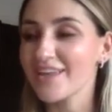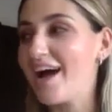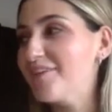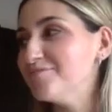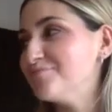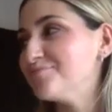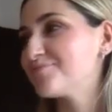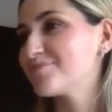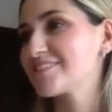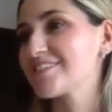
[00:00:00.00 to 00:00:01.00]
So
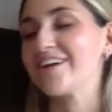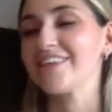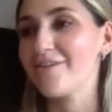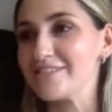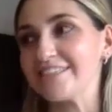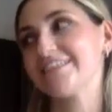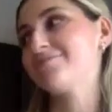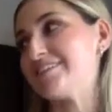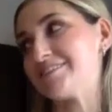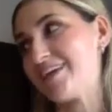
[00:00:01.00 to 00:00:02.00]
I love singing
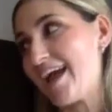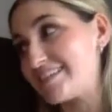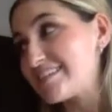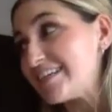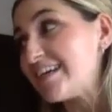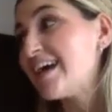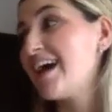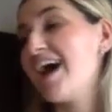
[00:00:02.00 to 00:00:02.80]
me some Casey.